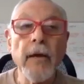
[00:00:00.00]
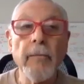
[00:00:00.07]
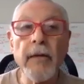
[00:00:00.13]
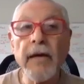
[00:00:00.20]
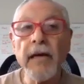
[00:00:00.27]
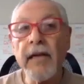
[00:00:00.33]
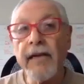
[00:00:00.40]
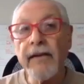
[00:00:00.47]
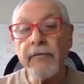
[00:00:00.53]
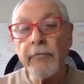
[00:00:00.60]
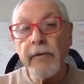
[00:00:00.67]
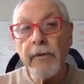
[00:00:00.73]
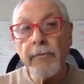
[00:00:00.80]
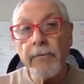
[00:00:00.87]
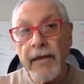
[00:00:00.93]
But it gives
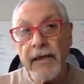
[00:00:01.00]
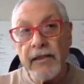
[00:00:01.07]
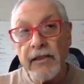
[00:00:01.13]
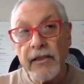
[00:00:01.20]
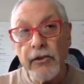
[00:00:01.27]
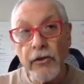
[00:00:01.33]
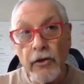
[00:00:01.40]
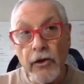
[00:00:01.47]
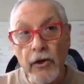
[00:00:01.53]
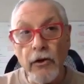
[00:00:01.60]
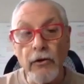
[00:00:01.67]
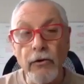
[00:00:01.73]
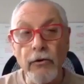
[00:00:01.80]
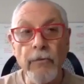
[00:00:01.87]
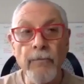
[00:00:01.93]
me pleasure to
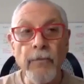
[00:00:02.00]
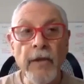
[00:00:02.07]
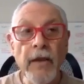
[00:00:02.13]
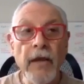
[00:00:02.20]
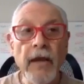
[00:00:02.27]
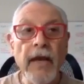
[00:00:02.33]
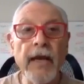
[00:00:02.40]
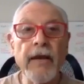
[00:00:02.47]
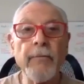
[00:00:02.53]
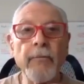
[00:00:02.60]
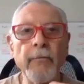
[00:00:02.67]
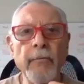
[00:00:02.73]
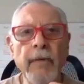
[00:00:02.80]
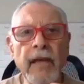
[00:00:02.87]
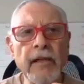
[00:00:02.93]
know,
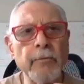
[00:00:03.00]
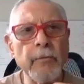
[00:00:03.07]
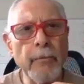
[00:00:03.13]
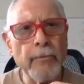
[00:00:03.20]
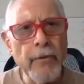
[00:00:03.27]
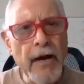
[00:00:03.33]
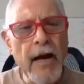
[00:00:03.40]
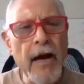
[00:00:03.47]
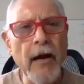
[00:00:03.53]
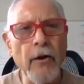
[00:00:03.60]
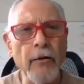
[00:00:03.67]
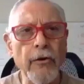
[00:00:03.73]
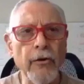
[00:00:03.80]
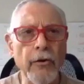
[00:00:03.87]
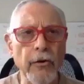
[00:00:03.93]
and makes me
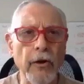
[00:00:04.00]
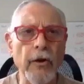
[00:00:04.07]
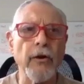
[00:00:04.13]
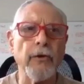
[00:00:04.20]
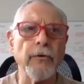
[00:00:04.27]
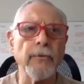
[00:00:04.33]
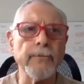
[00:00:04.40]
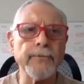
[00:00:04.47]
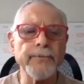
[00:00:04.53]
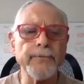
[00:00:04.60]
proud to know,